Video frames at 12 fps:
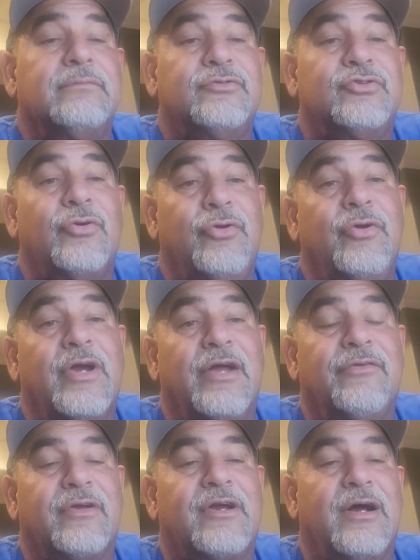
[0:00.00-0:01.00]
show you
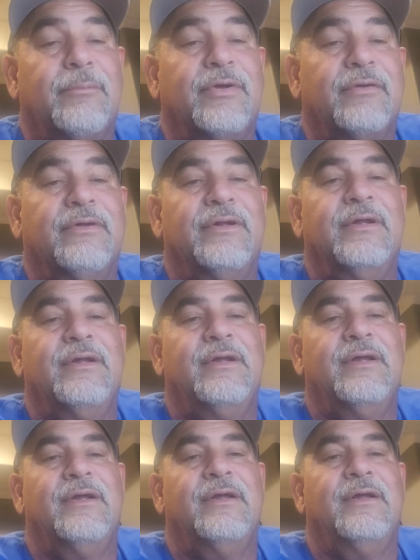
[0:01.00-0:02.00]
guys a copy of it.
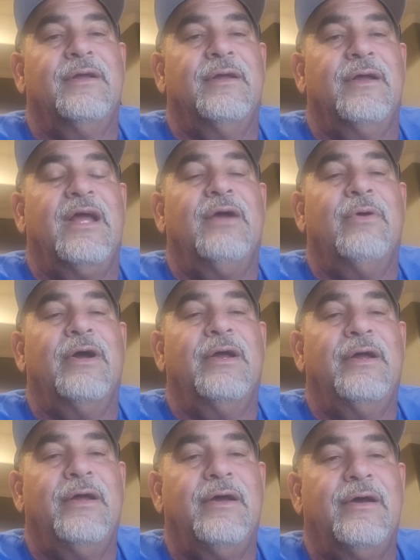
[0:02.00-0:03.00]
Anyway,
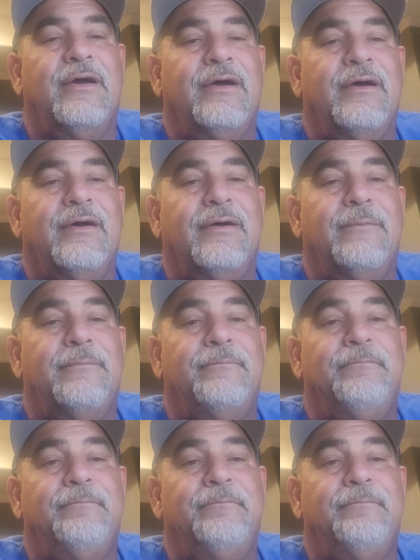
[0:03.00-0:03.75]
let